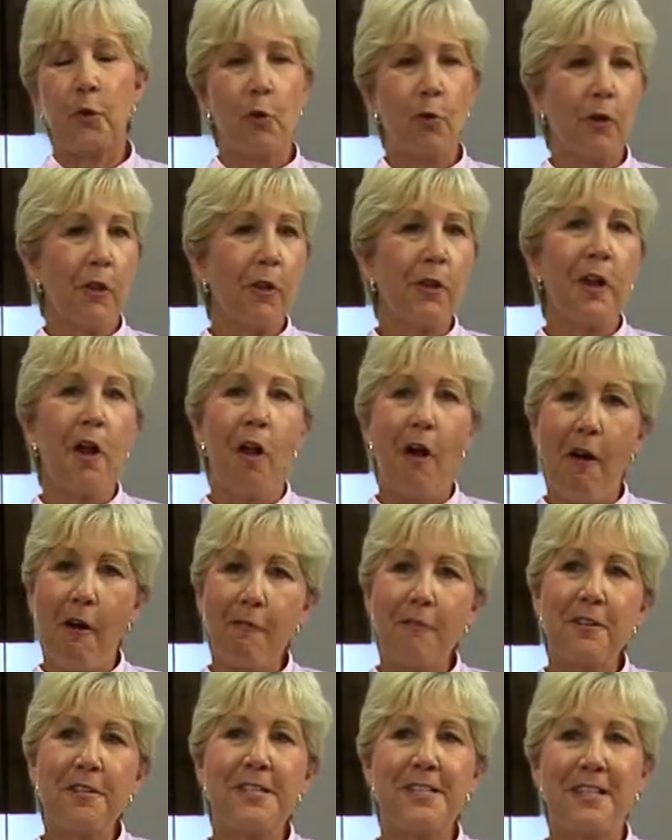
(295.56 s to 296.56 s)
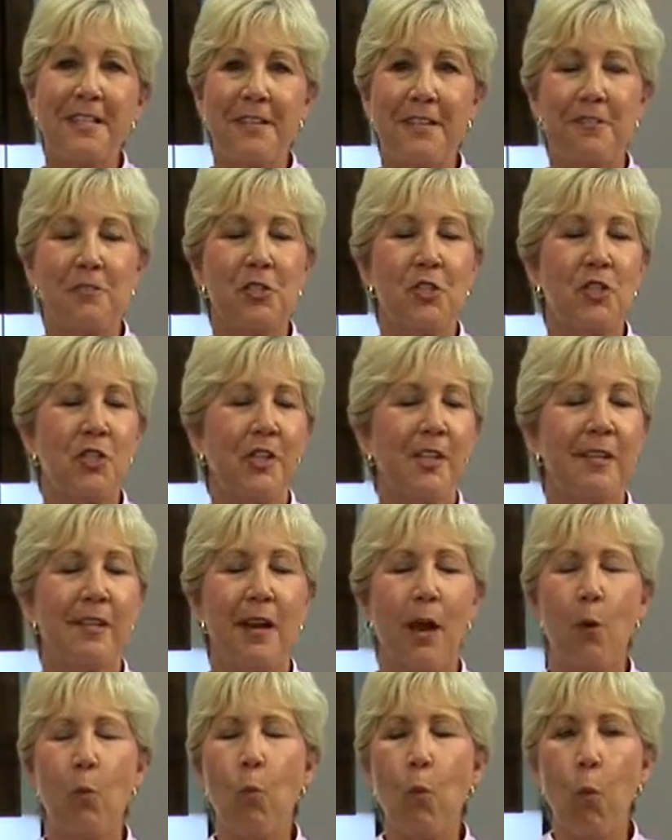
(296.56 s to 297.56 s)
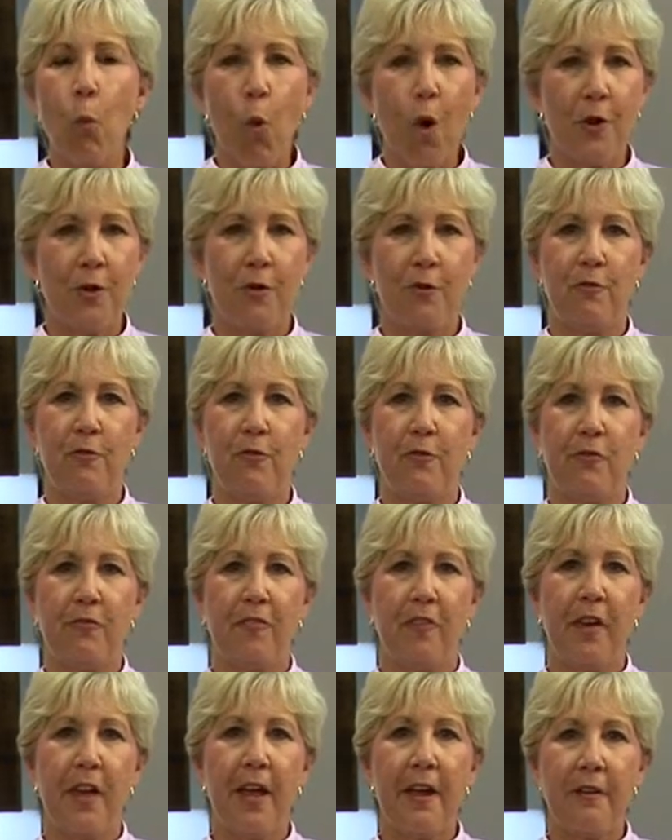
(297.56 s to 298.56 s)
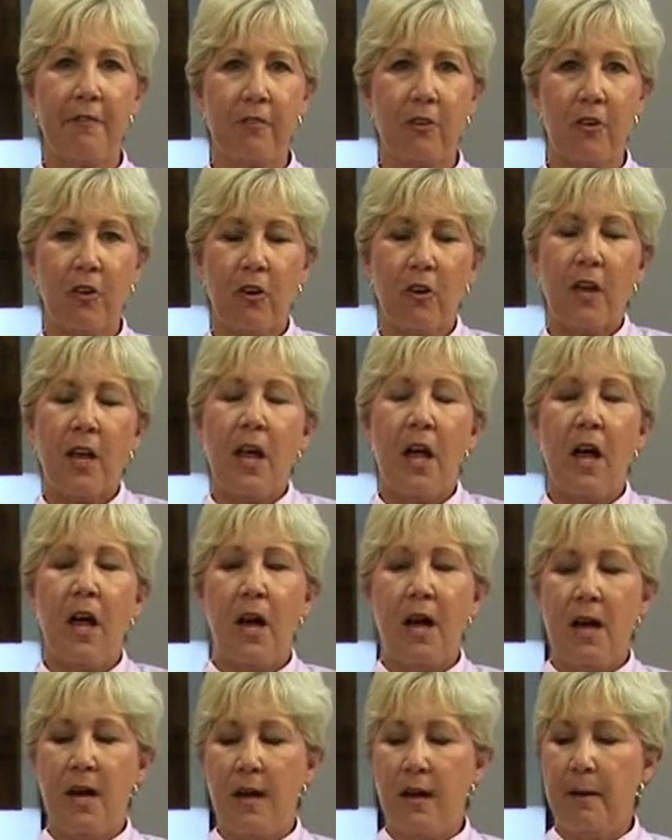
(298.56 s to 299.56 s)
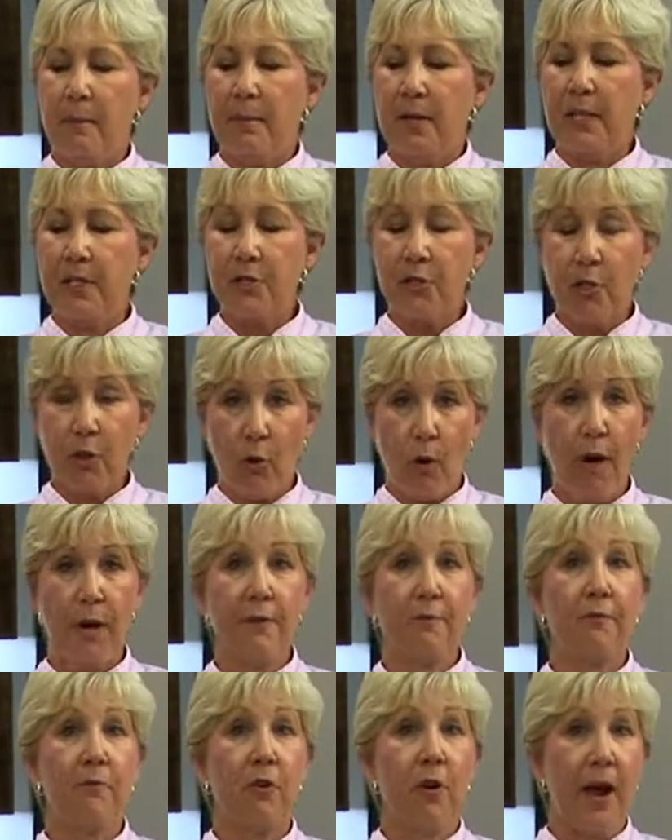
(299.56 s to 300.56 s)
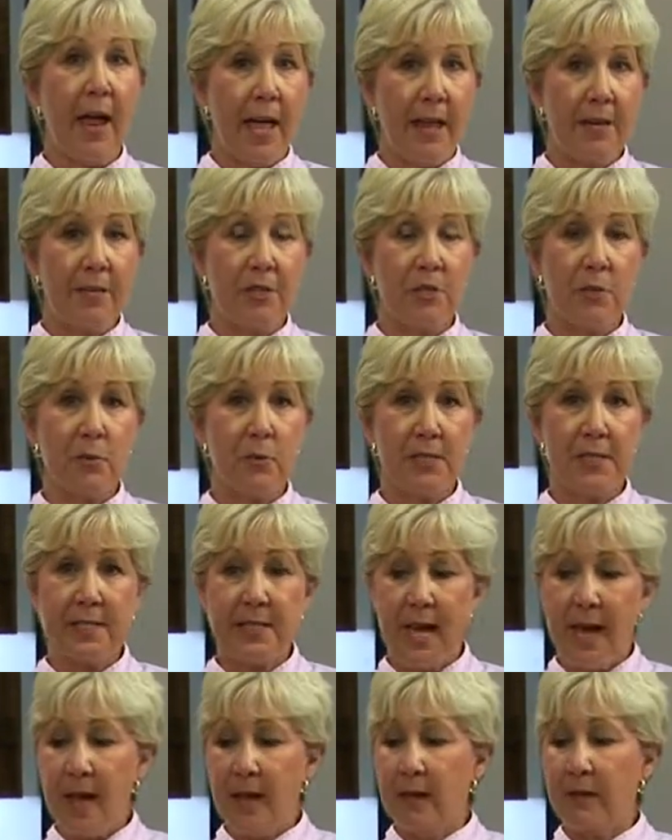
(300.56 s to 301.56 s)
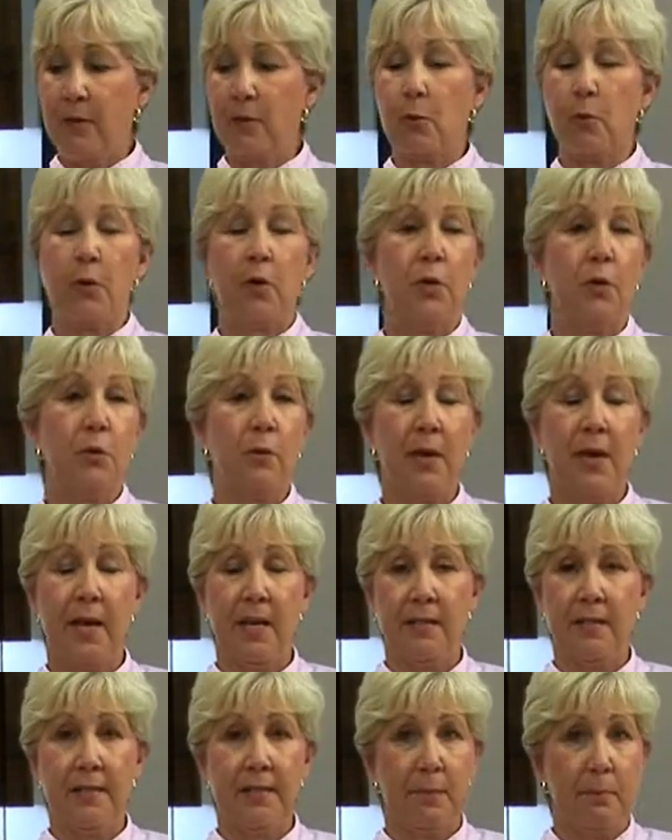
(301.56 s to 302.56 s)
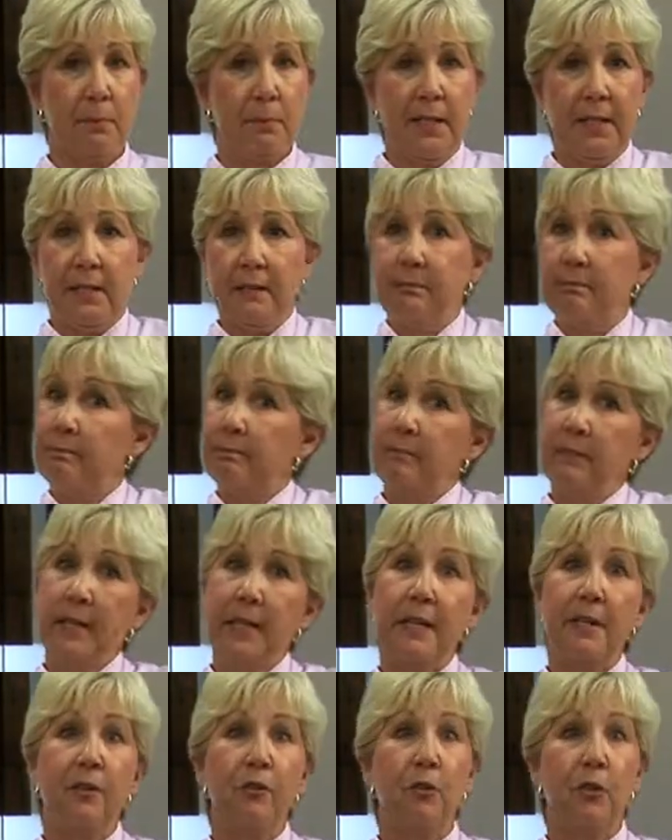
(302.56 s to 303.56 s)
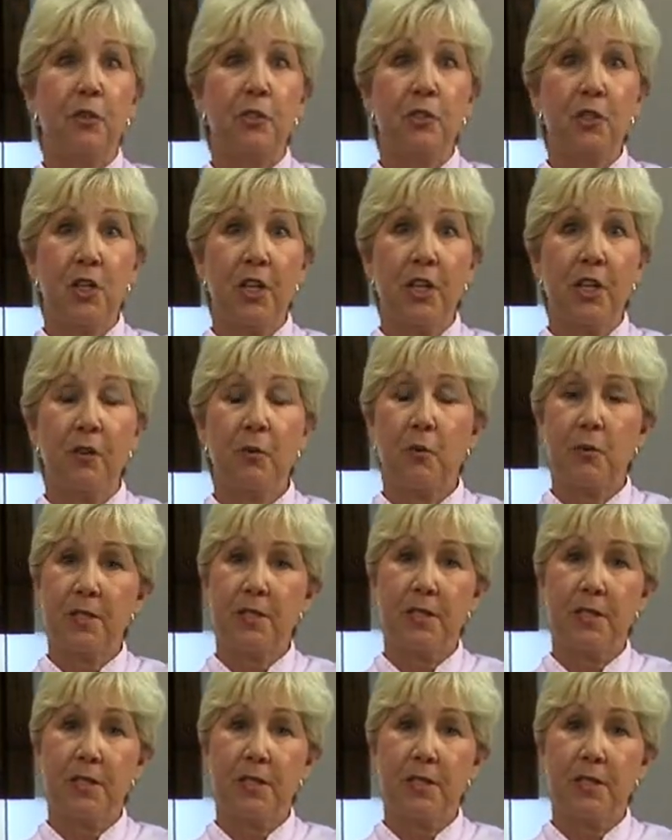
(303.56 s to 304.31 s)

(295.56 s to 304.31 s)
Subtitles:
Grilling obviously gives chicken a wonderful flavor. It's great for adding to a salad, or you can simply eat grilled chicken with